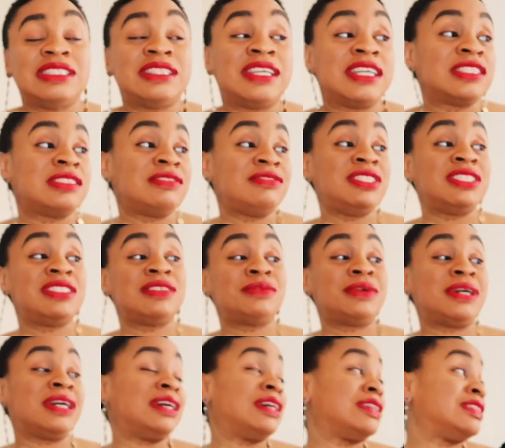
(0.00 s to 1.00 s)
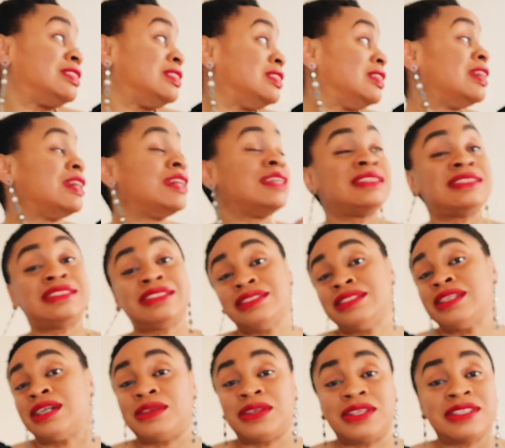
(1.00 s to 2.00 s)
That's the reason why I actually sit
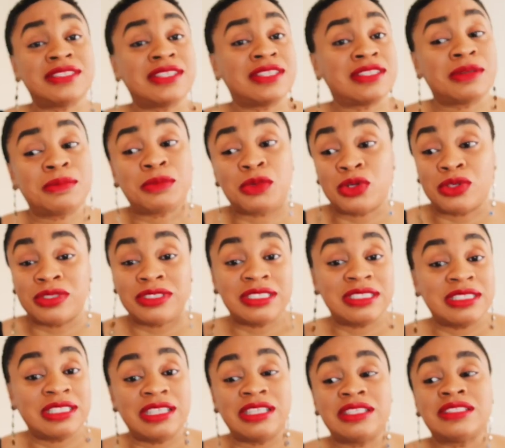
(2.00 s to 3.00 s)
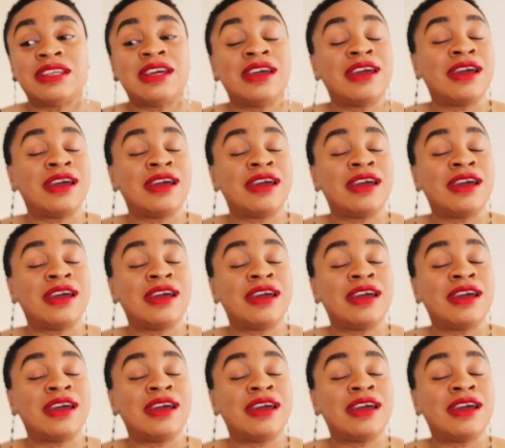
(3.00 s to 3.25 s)
down and set up all these things.